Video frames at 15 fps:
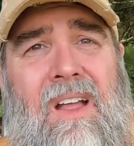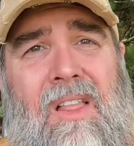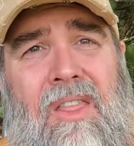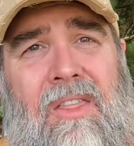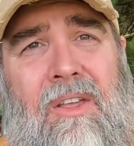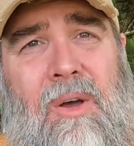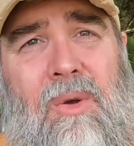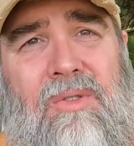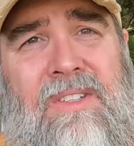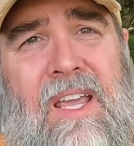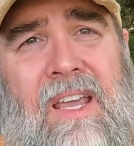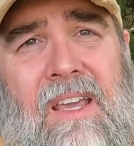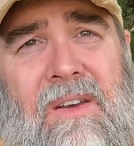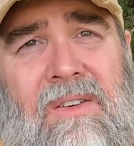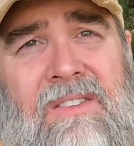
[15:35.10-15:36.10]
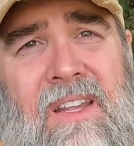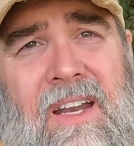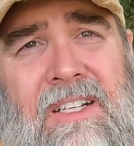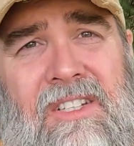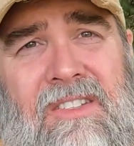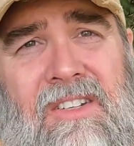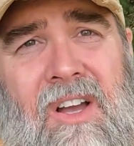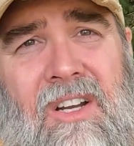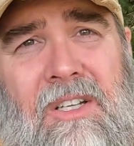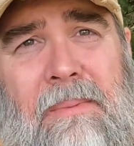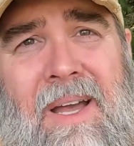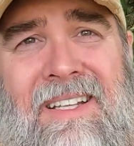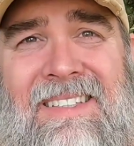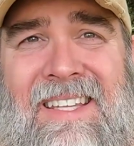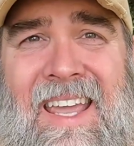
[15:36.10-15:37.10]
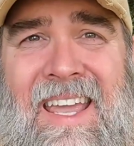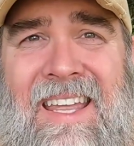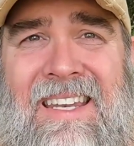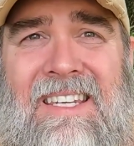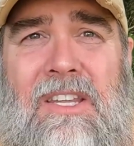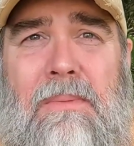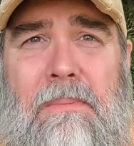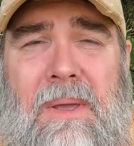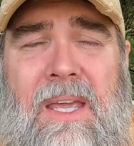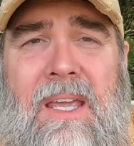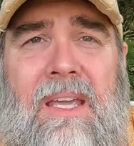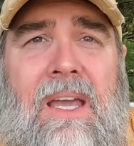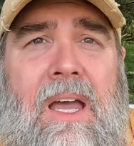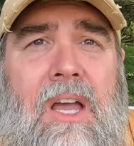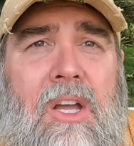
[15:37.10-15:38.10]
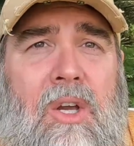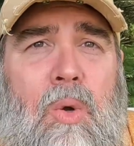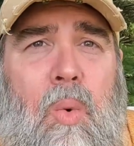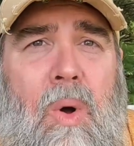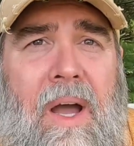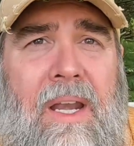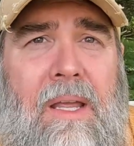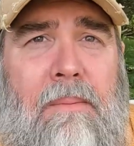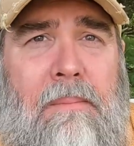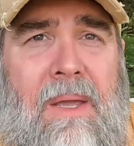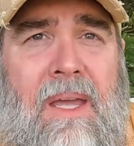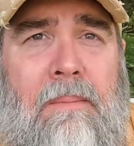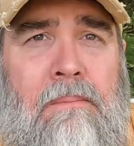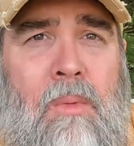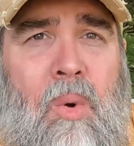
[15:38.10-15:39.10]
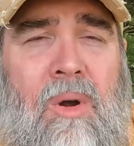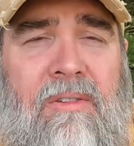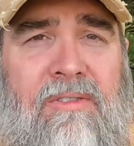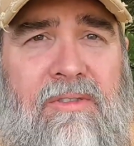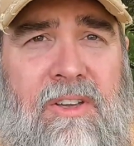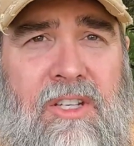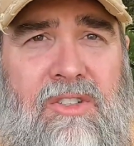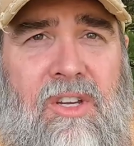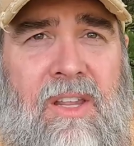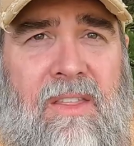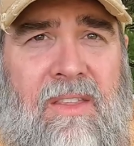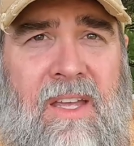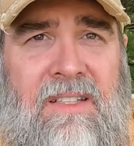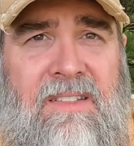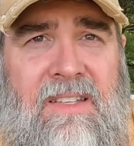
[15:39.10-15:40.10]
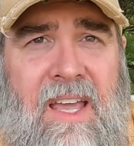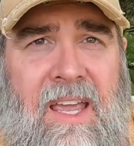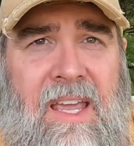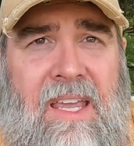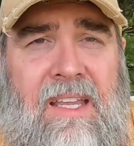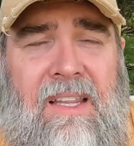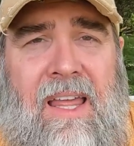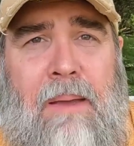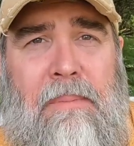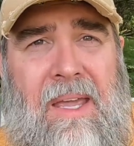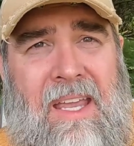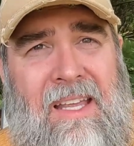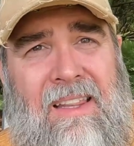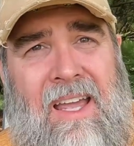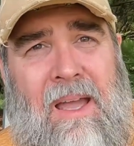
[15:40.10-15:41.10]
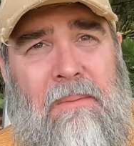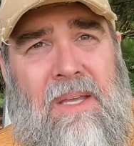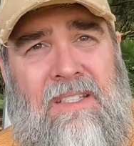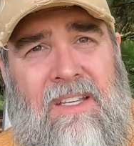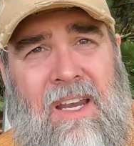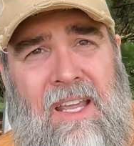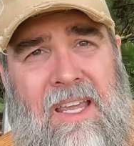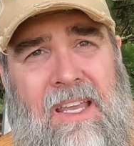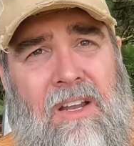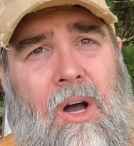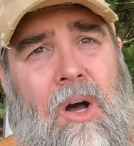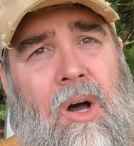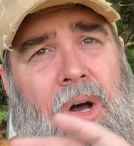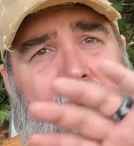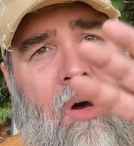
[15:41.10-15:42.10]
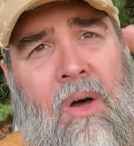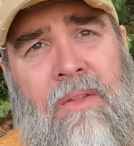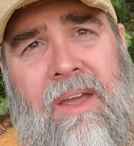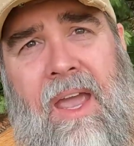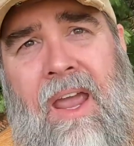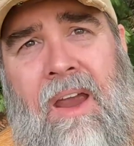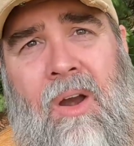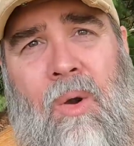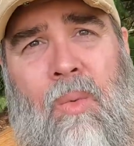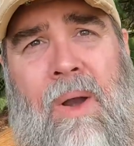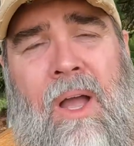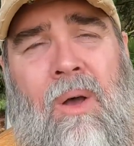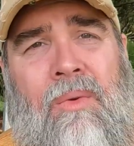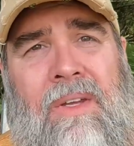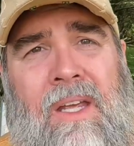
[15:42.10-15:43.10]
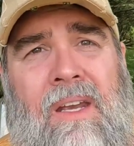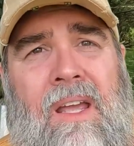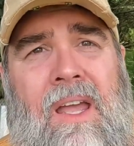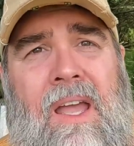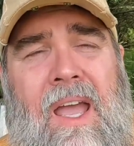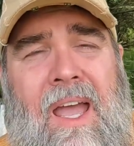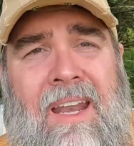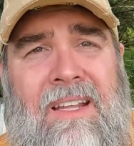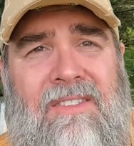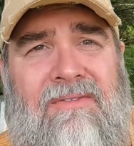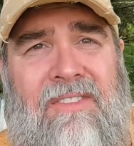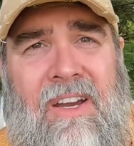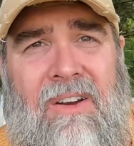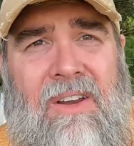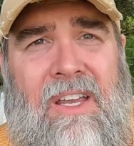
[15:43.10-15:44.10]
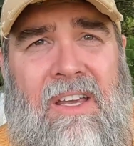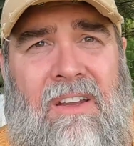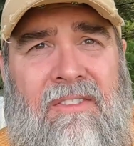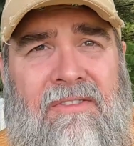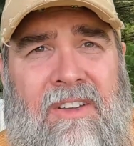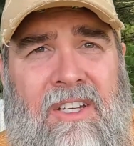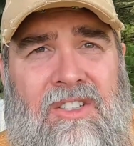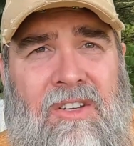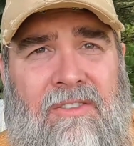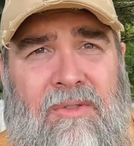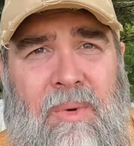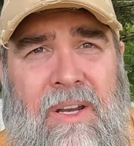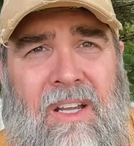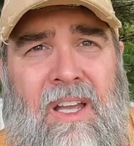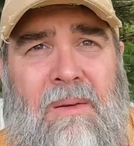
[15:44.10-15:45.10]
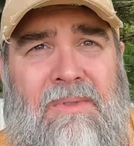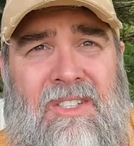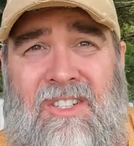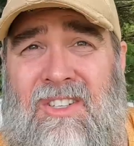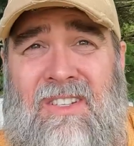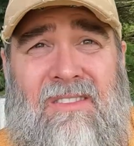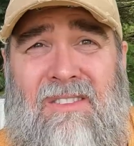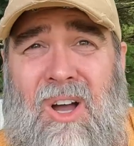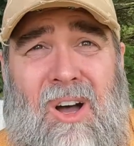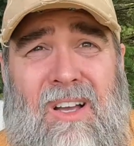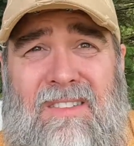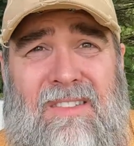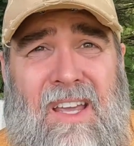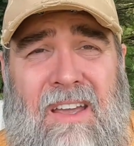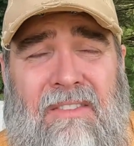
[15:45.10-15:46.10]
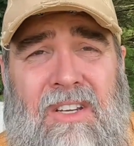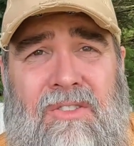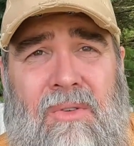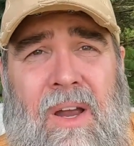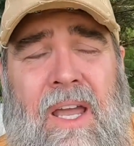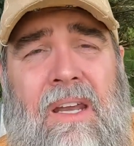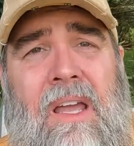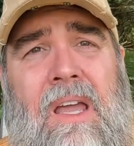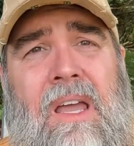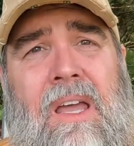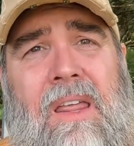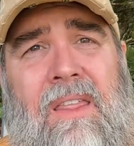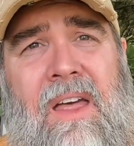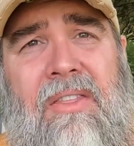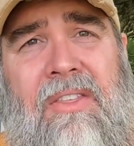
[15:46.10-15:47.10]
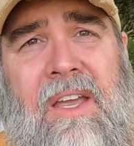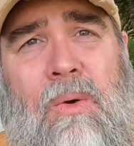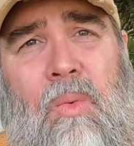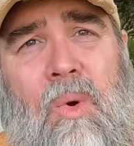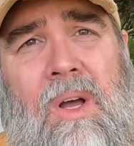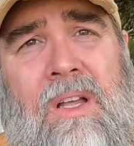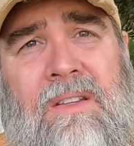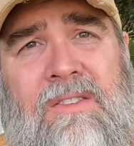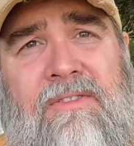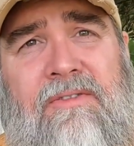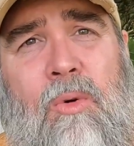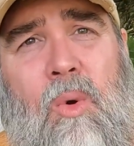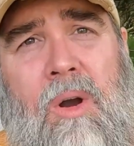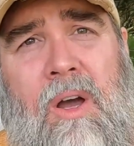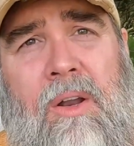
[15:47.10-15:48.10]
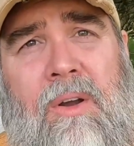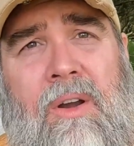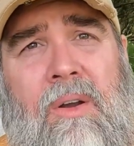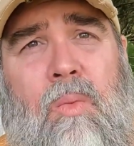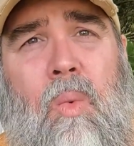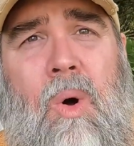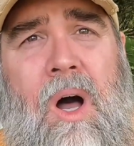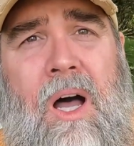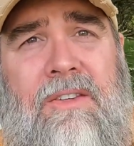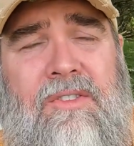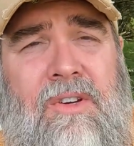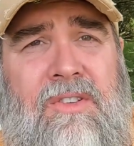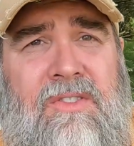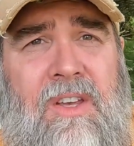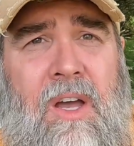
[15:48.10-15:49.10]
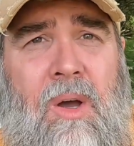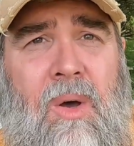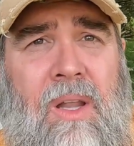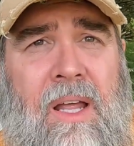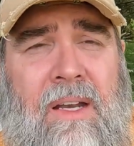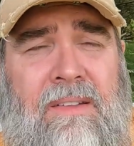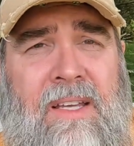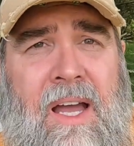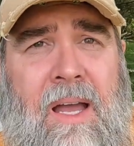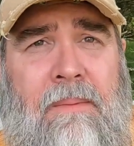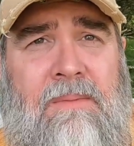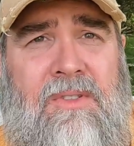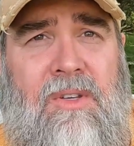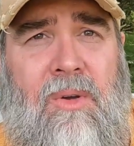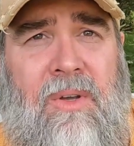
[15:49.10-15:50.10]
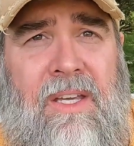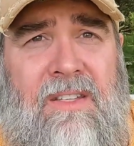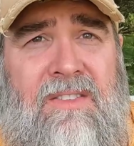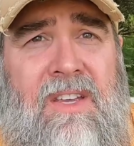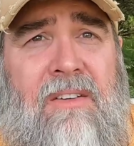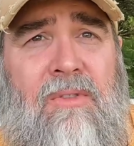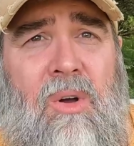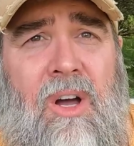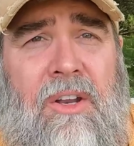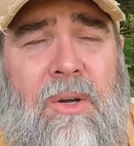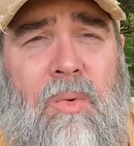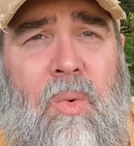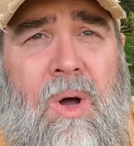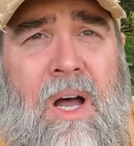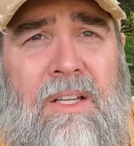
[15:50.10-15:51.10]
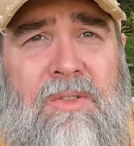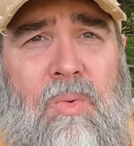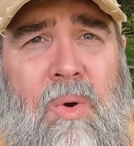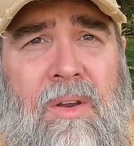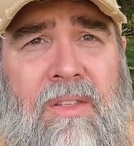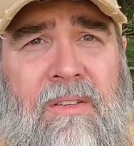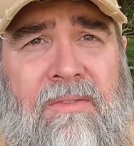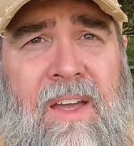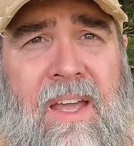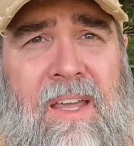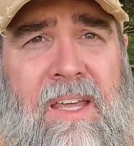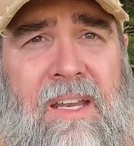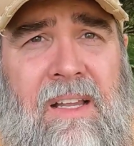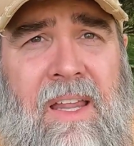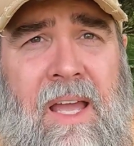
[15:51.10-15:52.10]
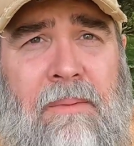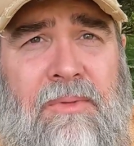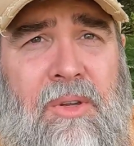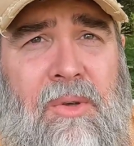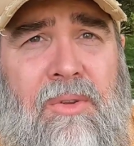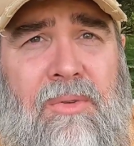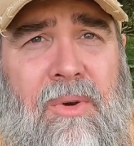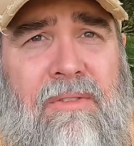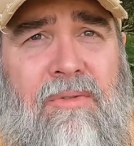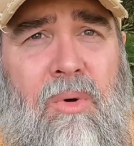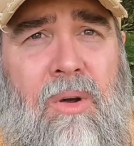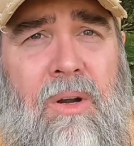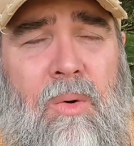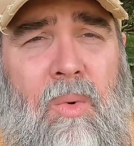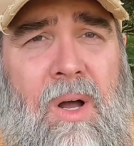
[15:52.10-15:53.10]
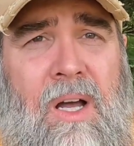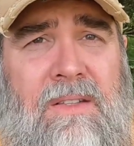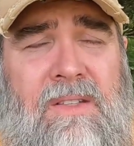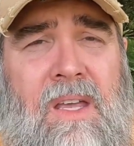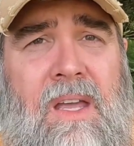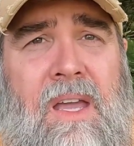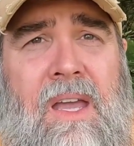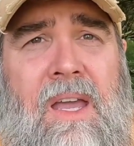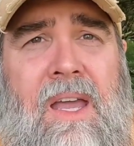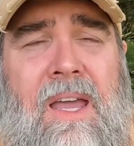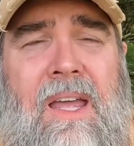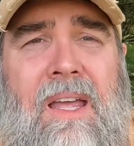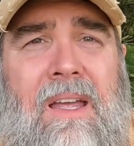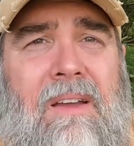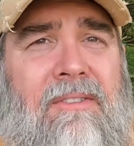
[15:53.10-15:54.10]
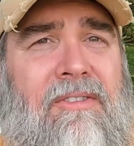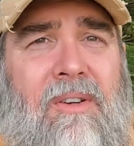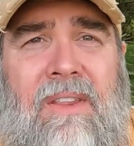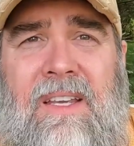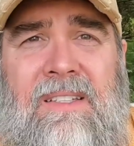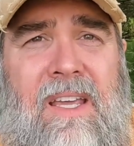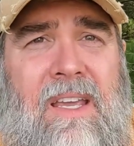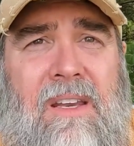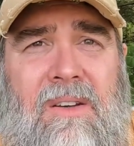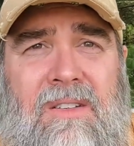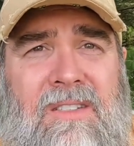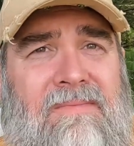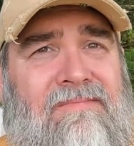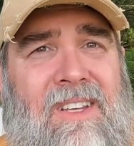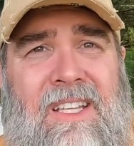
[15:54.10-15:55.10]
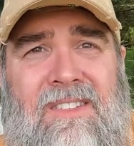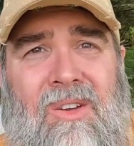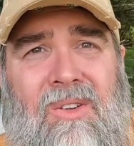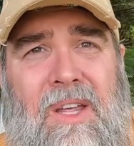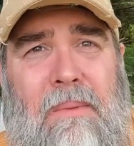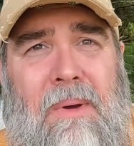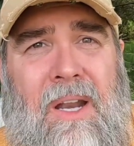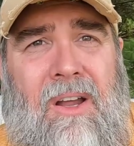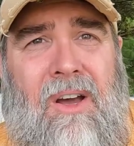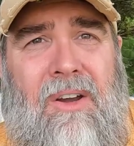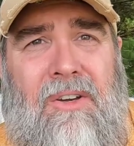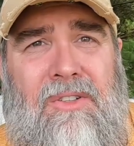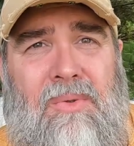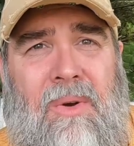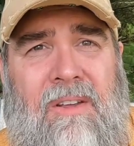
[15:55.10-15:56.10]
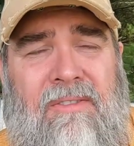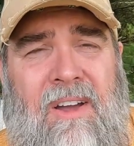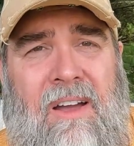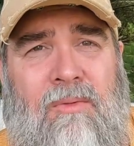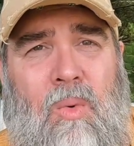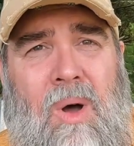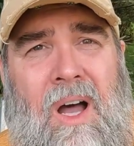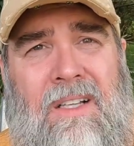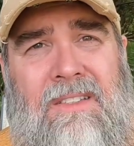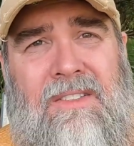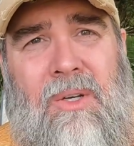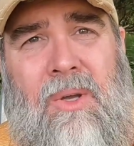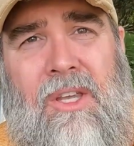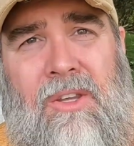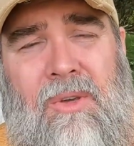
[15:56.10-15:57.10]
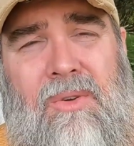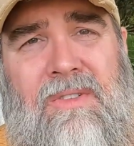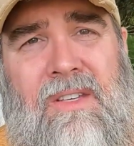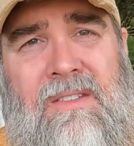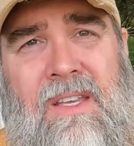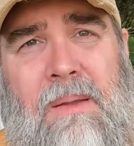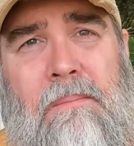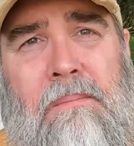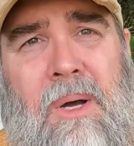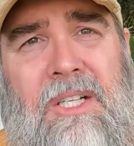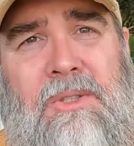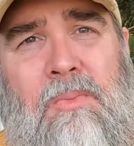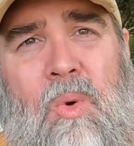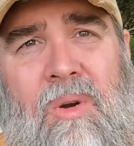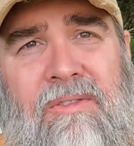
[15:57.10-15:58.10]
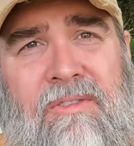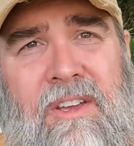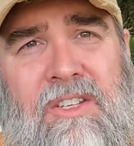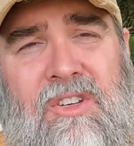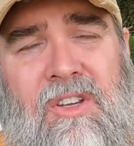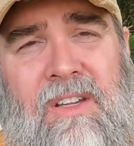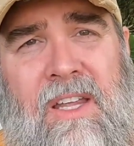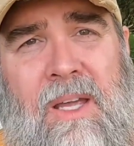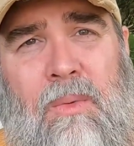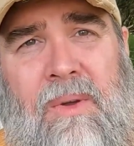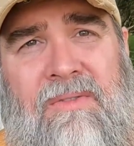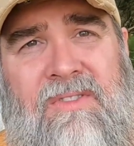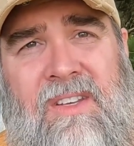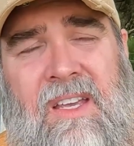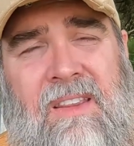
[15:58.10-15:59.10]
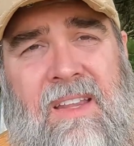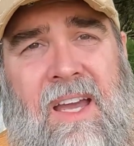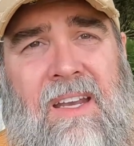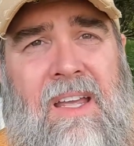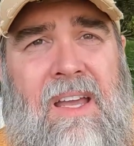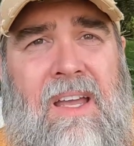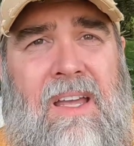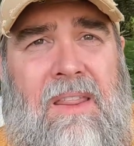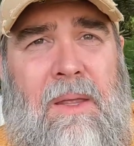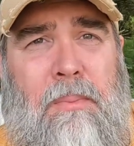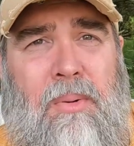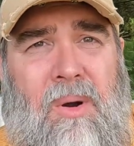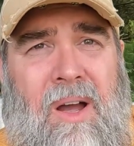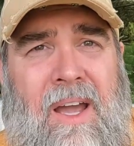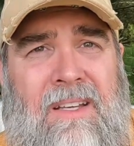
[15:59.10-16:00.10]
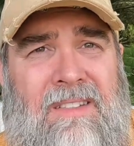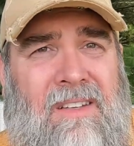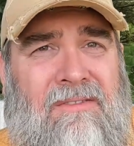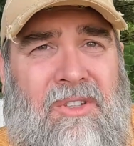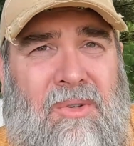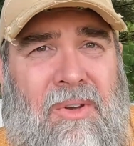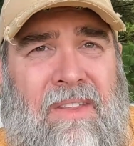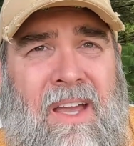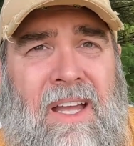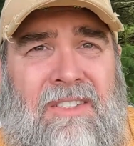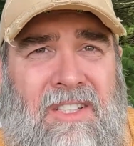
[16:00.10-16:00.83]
those heaters that I just talked about tend to be quite a bit more efficient than, say, a heat lamp. A heat lamp is going to heat all the air around it, and it's very inefficient for when it comes to just cost savings, right? That thing runs 400 watts or so. A lot of times you'll get several hundred watts worth of that heating lamp, 200, 300, 400 watts. For these heaters, it's only about 125 watts, so it uses it much more efficiently, and we've seen that the price of doing that